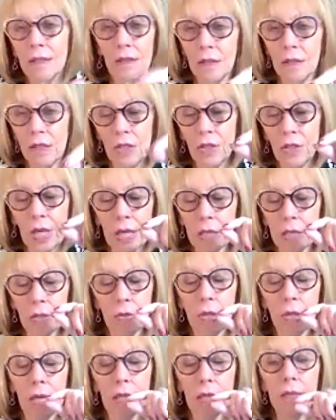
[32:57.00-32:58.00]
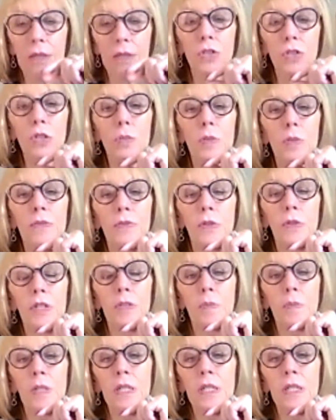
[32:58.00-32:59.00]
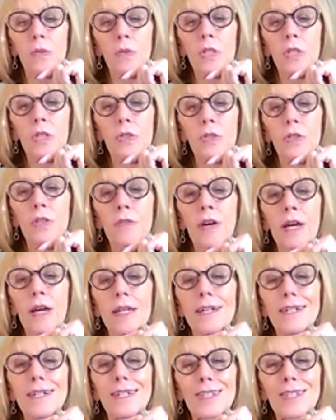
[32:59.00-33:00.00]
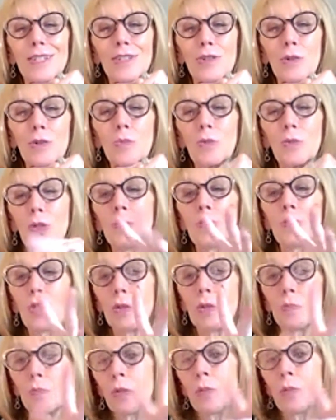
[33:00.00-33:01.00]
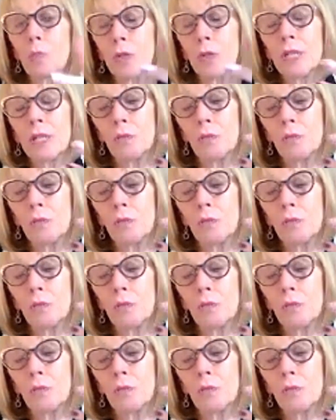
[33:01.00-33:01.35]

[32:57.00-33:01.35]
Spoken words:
You can't do that in Zoom, of course, because when you're divided into Zoom rooms, you're put in